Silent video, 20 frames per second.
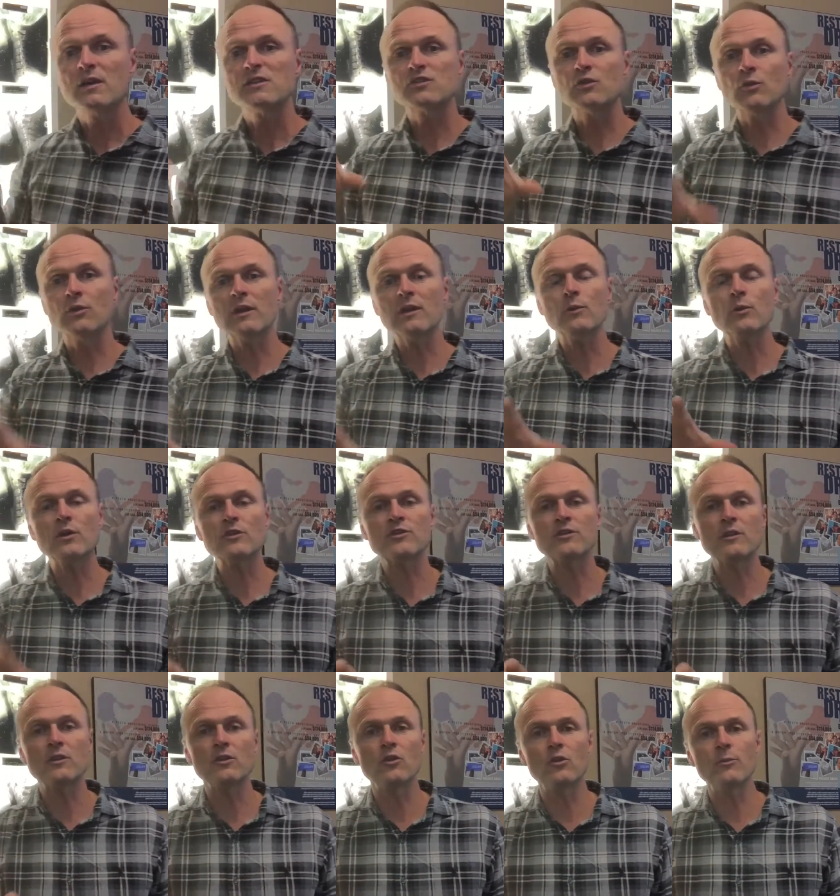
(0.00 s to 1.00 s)
So what I want you
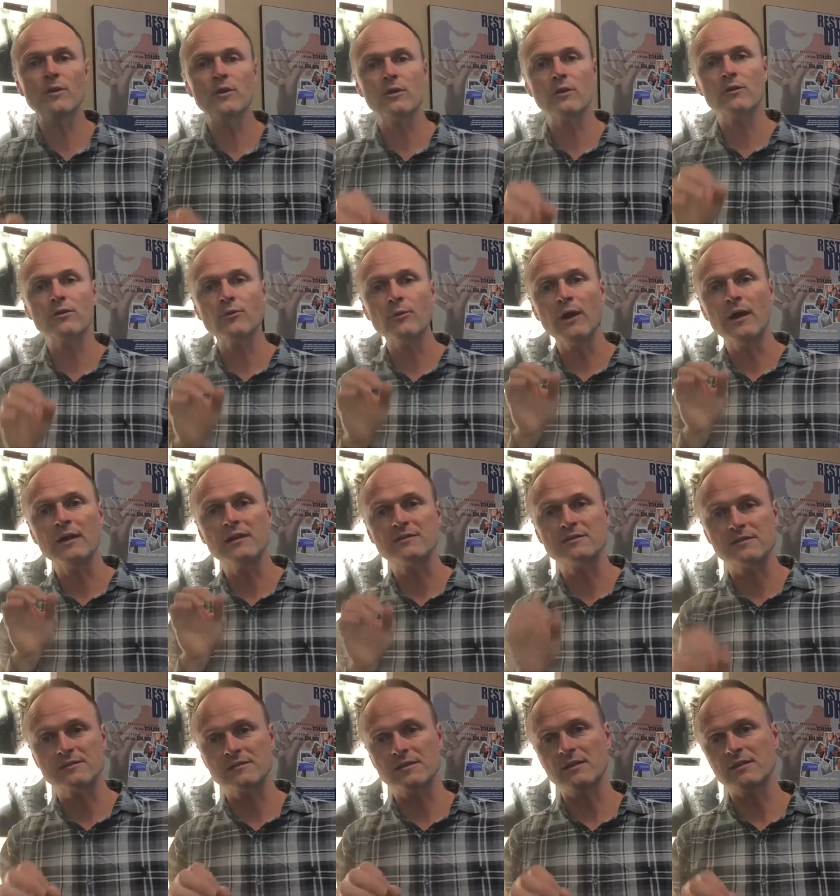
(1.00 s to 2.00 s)
to know about arthritis
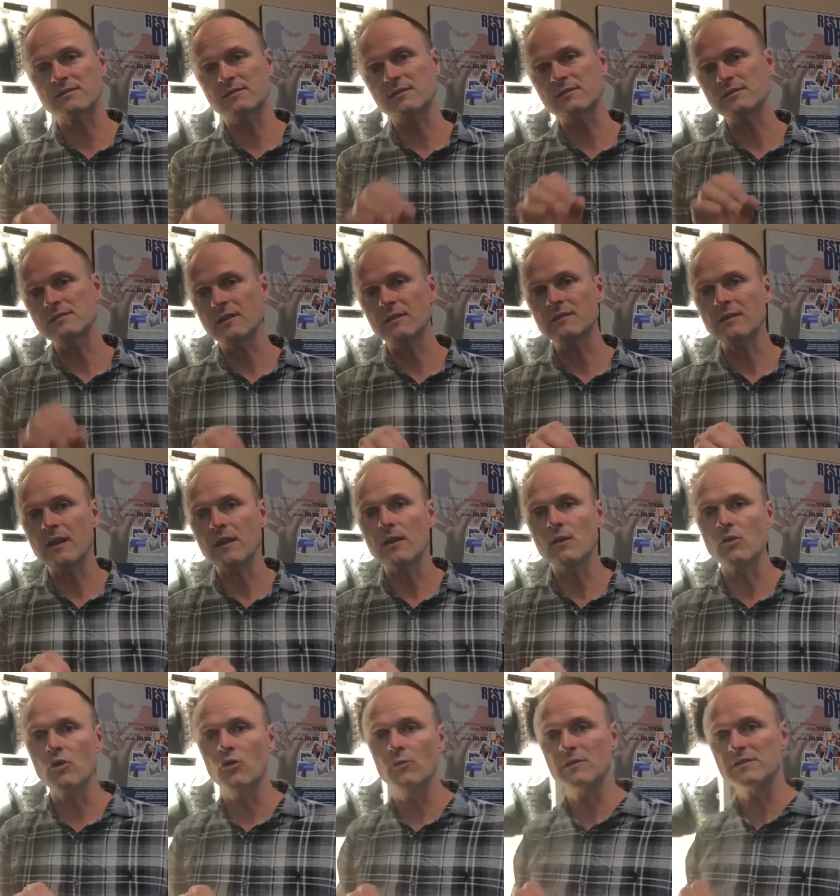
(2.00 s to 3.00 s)
is this. This is the
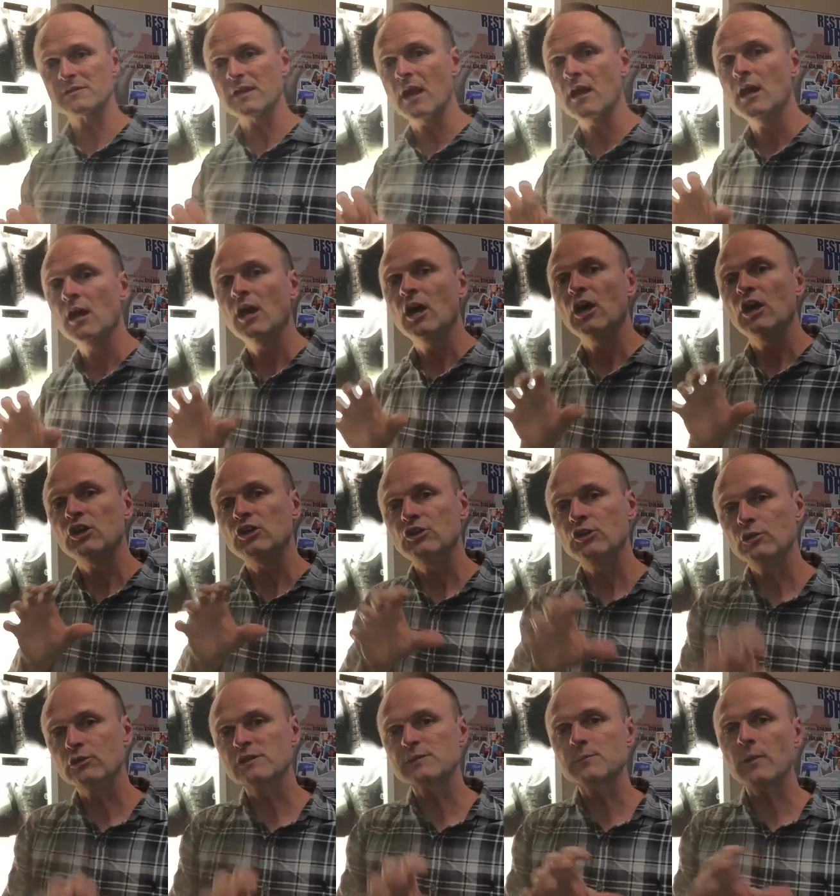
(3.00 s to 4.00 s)
take home, is that
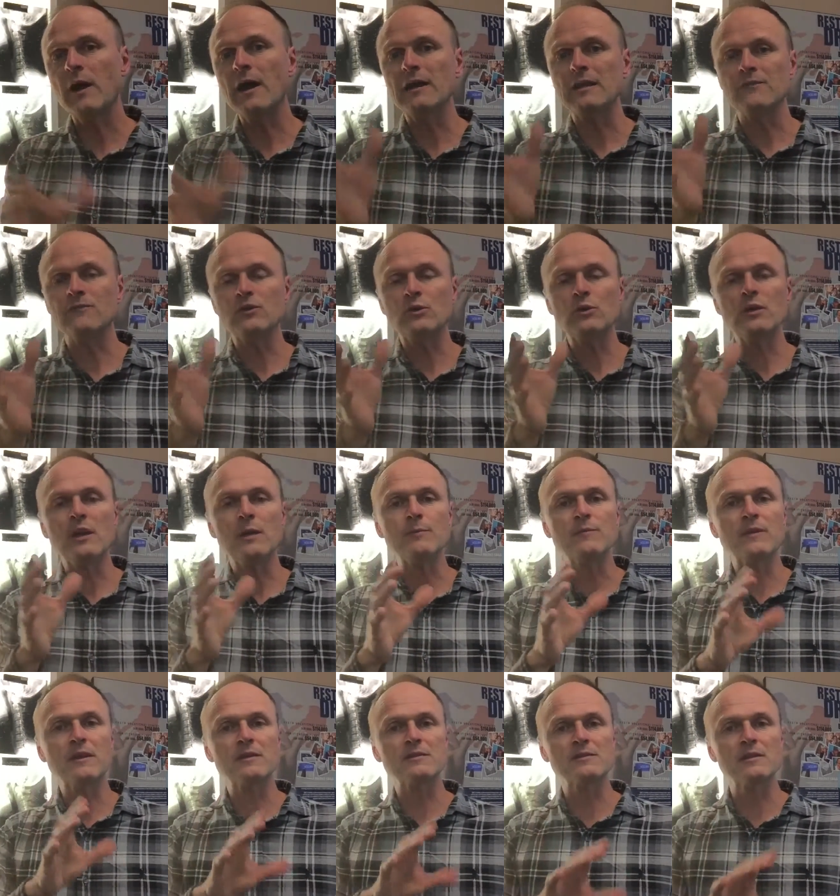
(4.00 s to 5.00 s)
your spine, if you keep
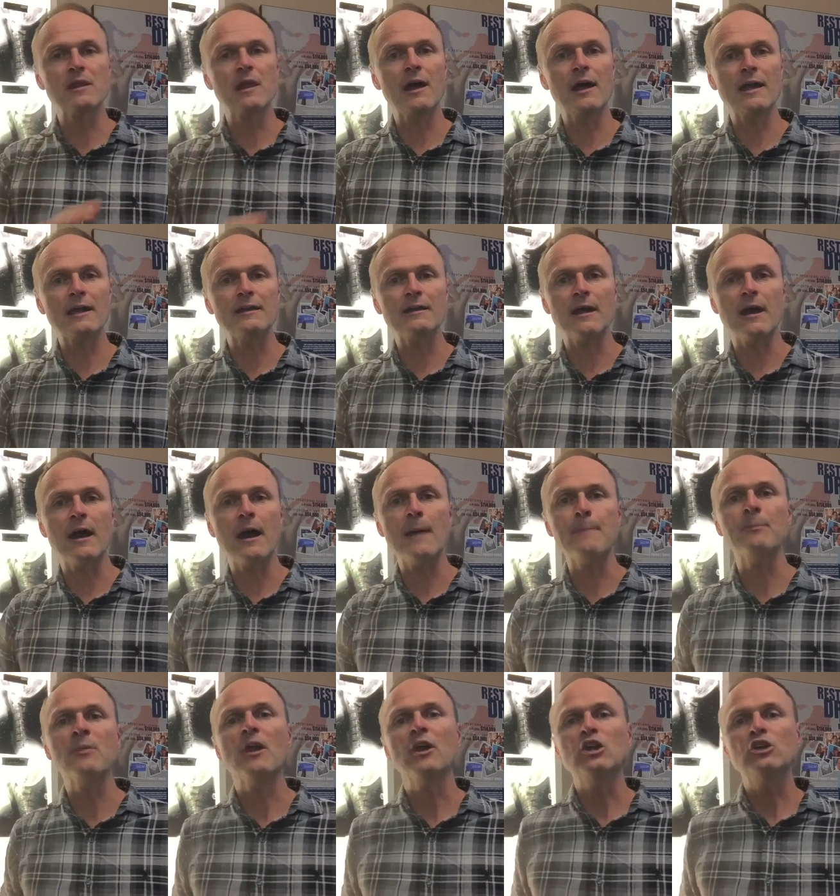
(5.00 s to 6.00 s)
things lined
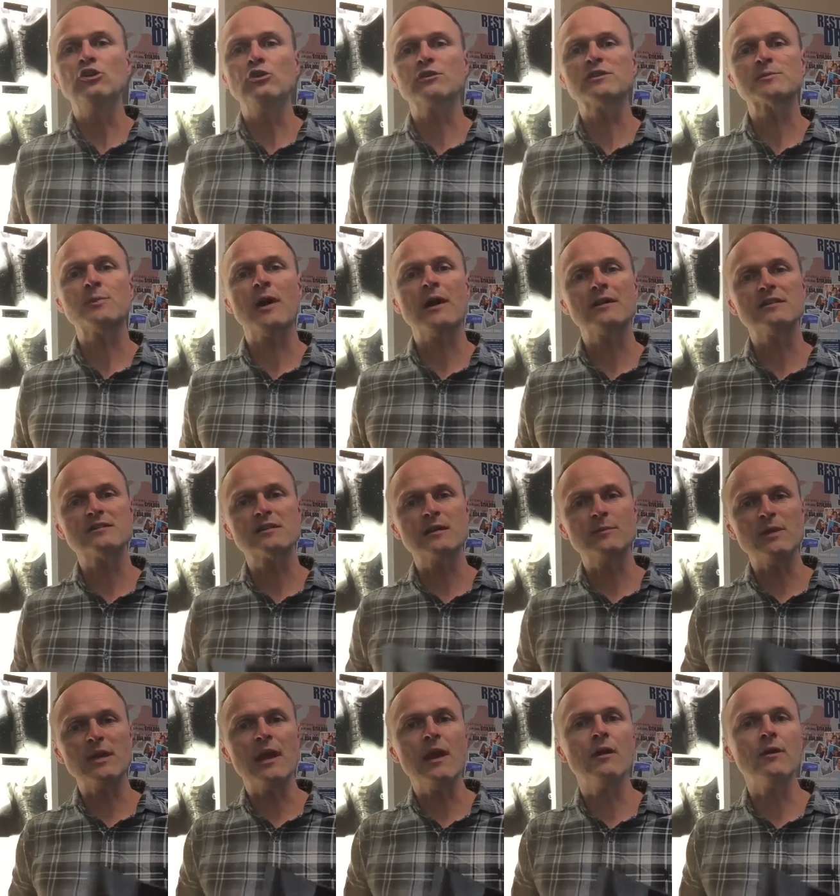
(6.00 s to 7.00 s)
up, your spine is going to
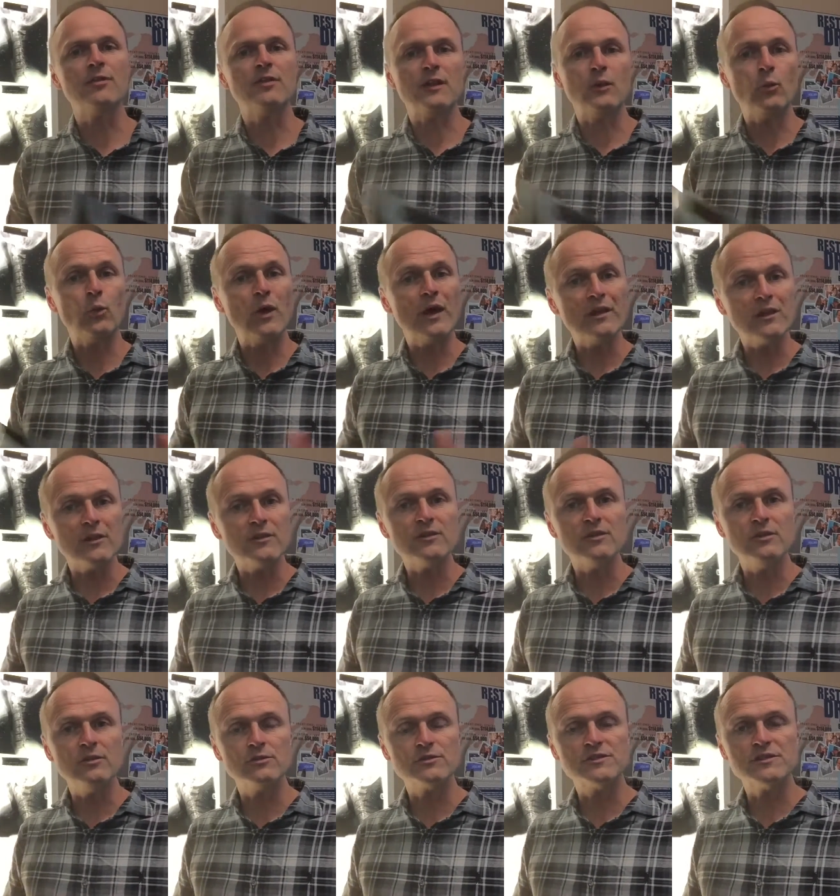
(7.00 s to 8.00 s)
be healthy well
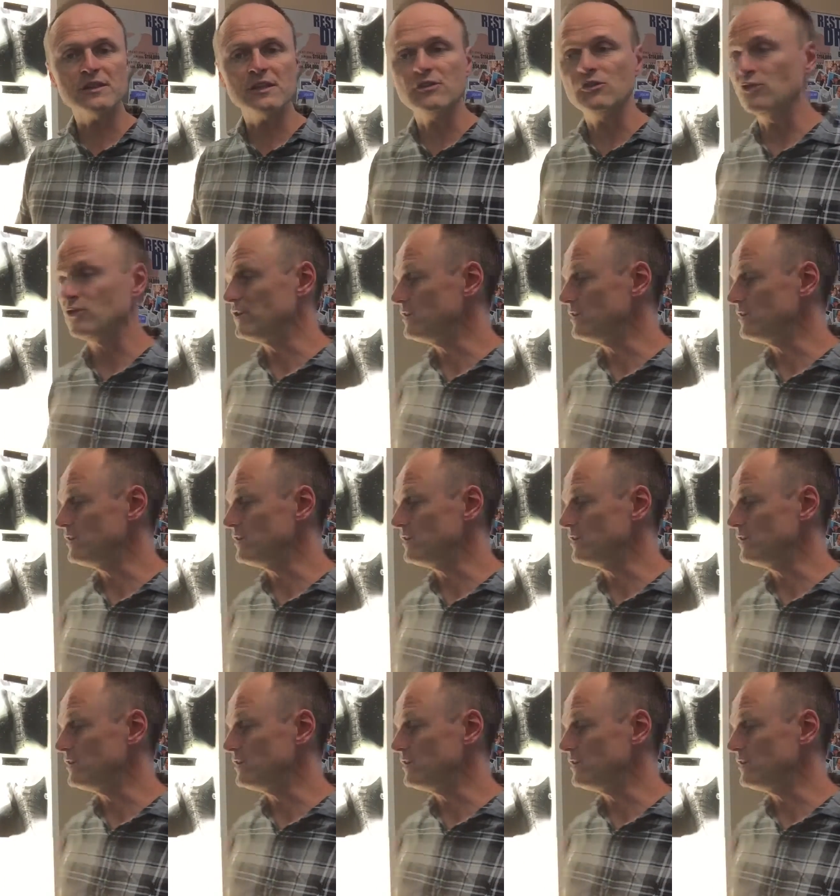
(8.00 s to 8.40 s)
into your senior